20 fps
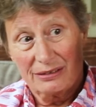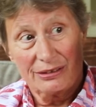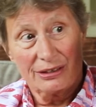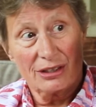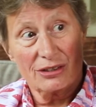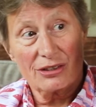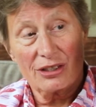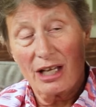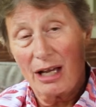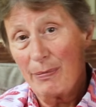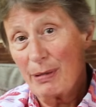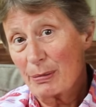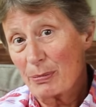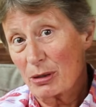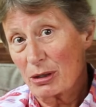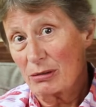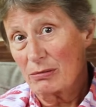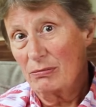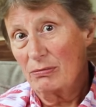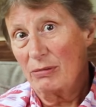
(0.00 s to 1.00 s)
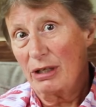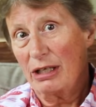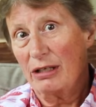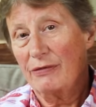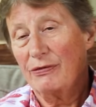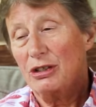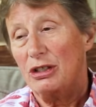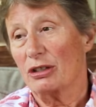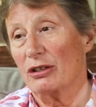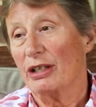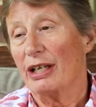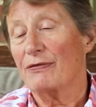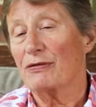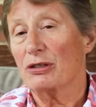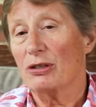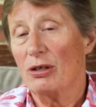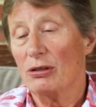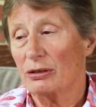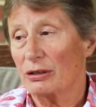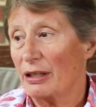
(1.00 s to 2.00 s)
there's a hummingbird right over your left
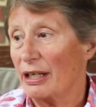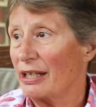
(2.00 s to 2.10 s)
shoulder.